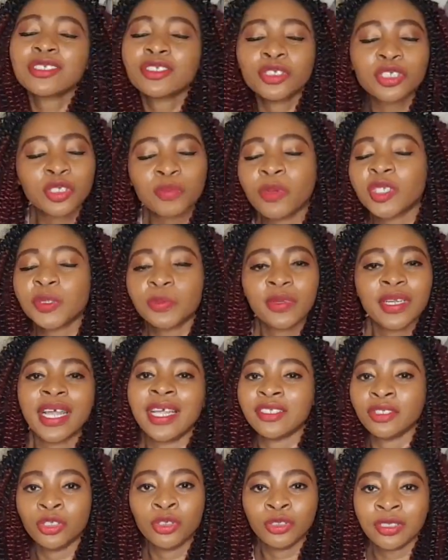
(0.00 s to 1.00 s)
just much more
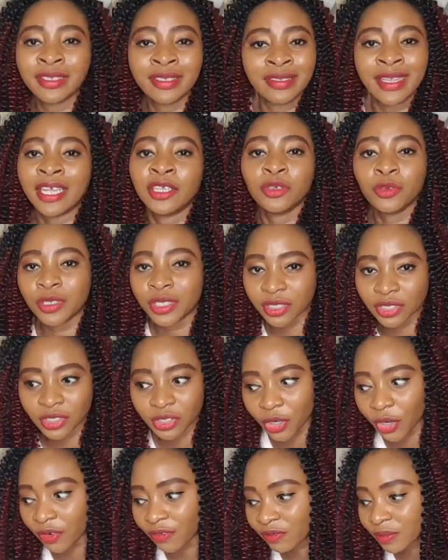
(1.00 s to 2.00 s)
than you
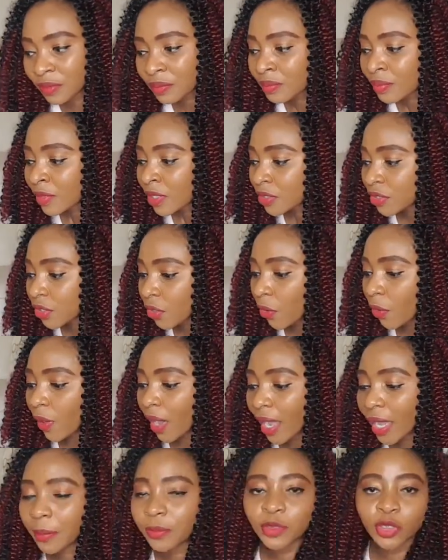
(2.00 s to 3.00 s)
deserve. So
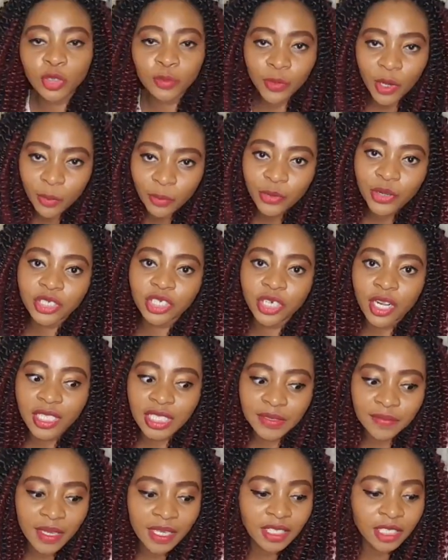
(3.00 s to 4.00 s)
I am super
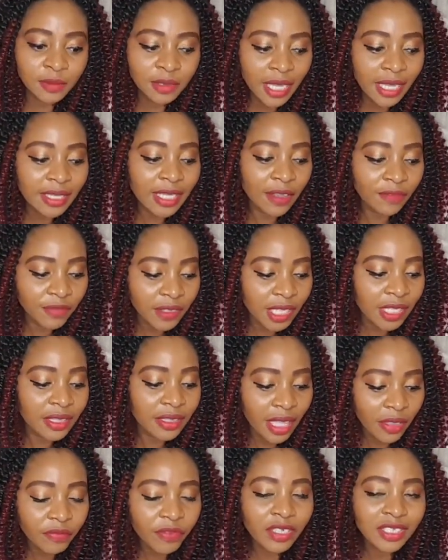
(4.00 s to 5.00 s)
appreciative, and it's something I
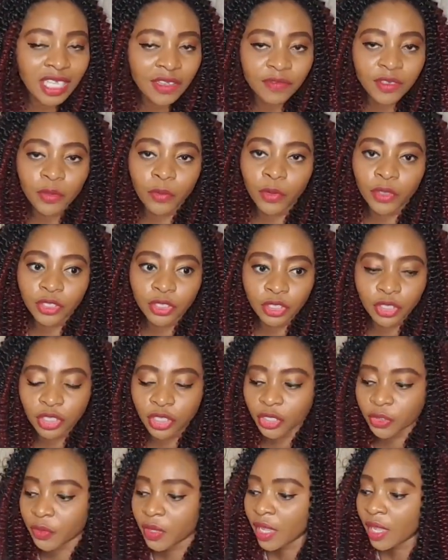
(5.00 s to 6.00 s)
definitely want to
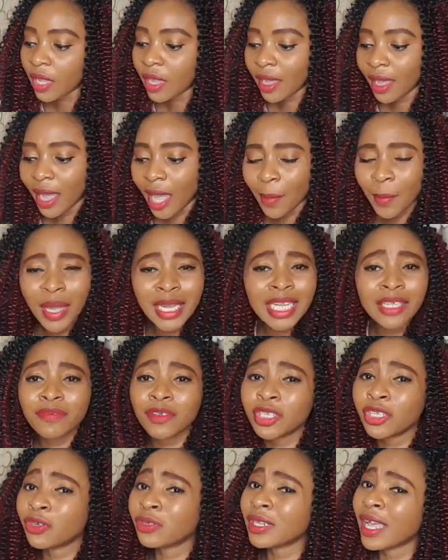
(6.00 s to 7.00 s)
do. And if
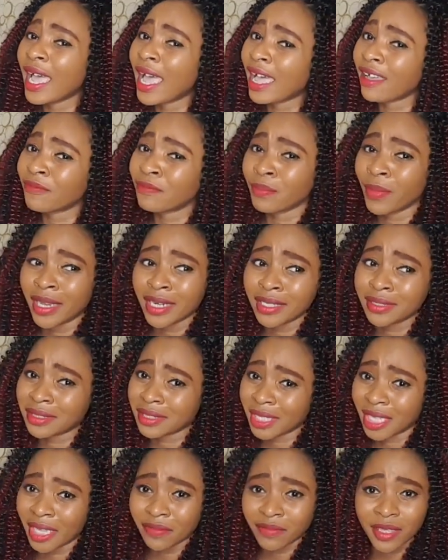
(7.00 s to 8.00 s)
you don't have money
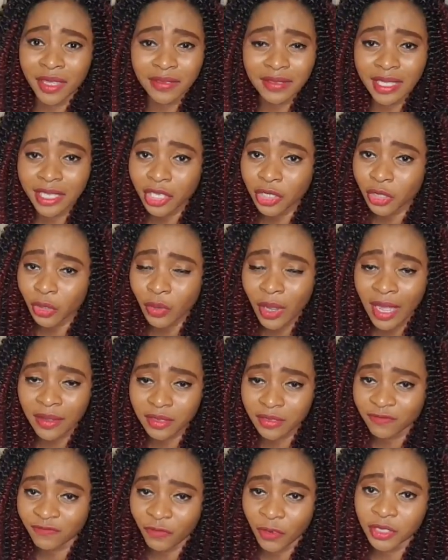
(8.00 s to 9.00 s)
to give gifts, like, you don't
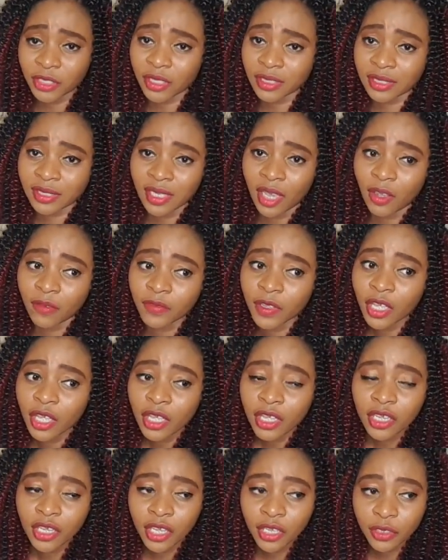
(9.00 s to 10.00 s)
have to force yourself,
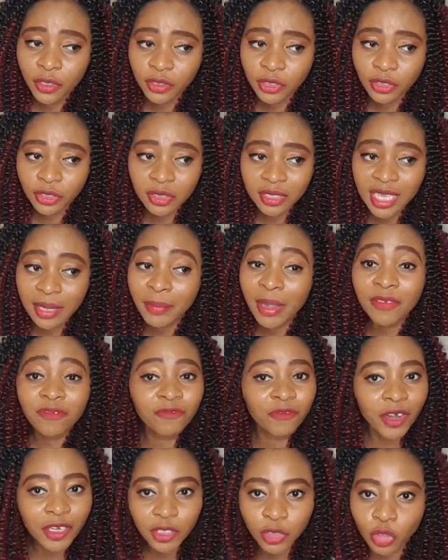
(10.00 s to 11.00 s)
you know, to do that. My
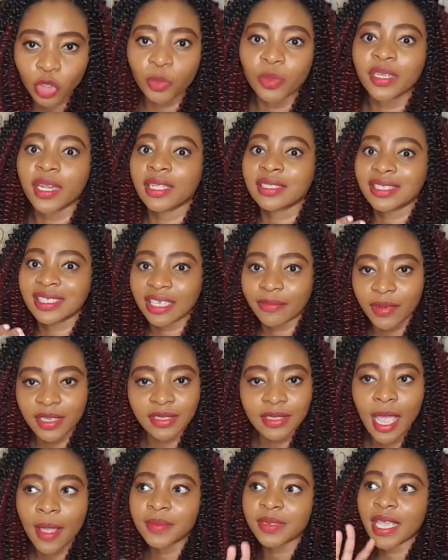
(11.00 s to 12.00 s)
friends told me that several
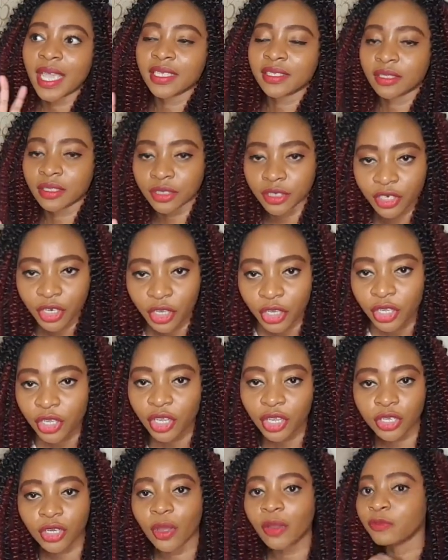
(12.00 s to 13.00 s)
times, Esther,
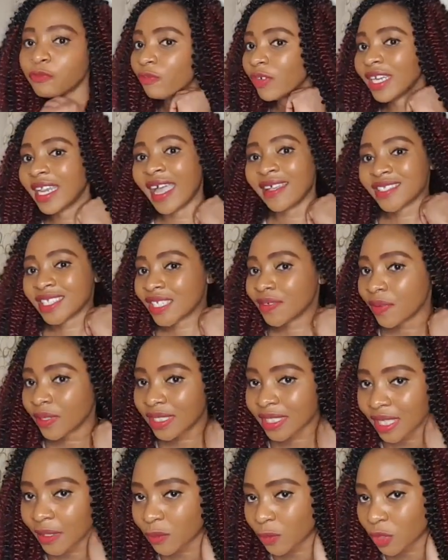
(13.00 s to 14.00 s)
you don't really have to give
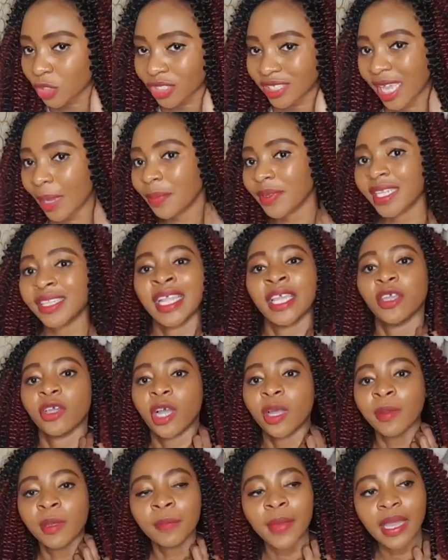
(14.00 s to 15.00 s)
us gifts. We're just happy that you're
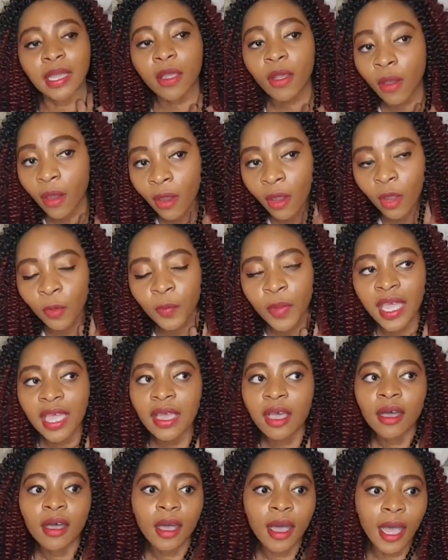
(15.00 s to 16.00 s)
coming back home.
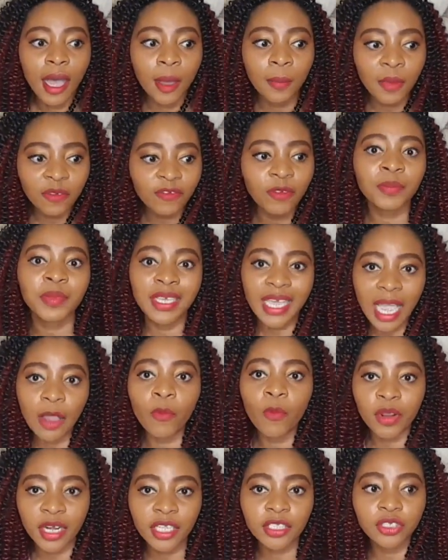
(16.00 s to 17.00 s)
But for me, I
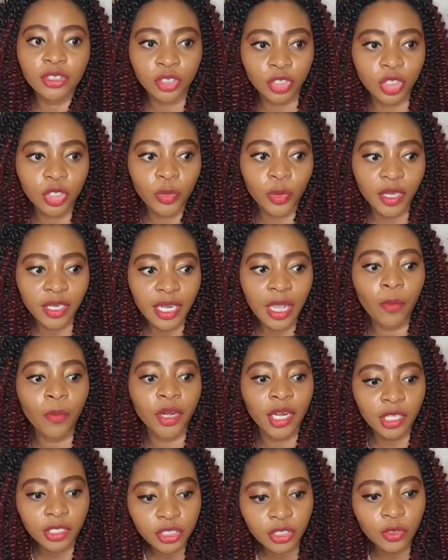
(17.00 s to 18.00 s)
wanted to do it. I
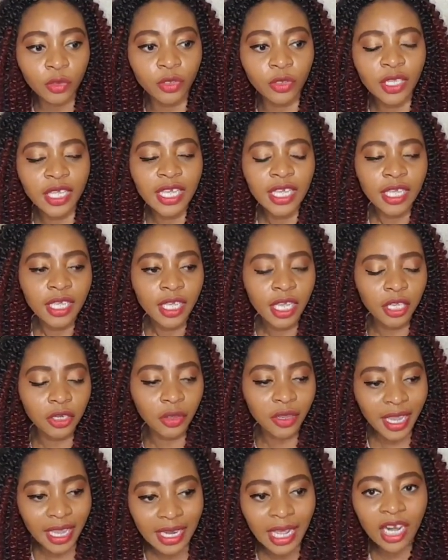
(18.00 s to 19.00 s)
wanted to, you
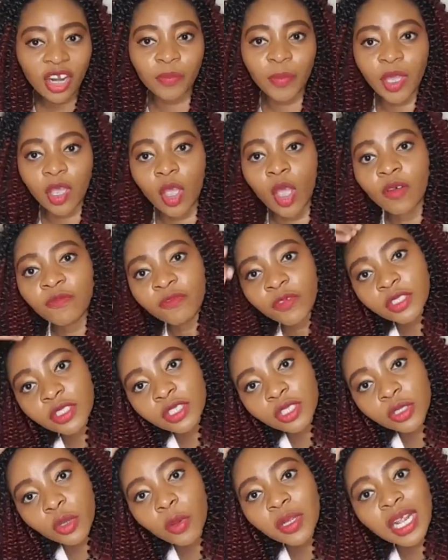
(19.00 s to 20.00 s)
know, get out of my comfort
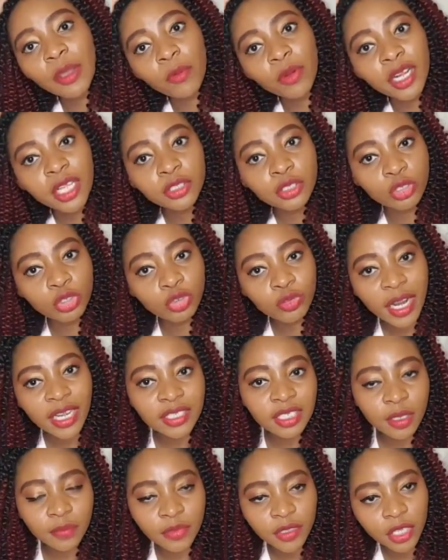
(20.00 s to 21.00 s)
zone. I wanted to try
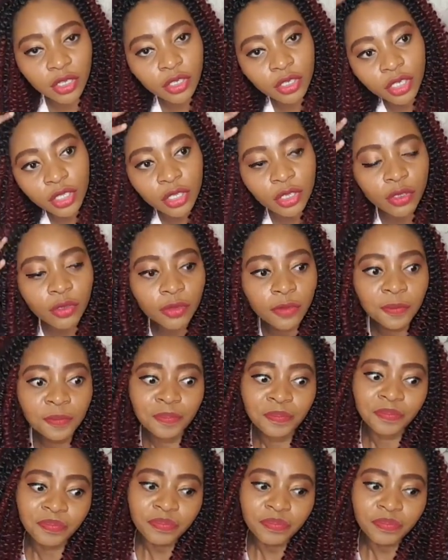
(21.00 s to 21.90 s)
something new.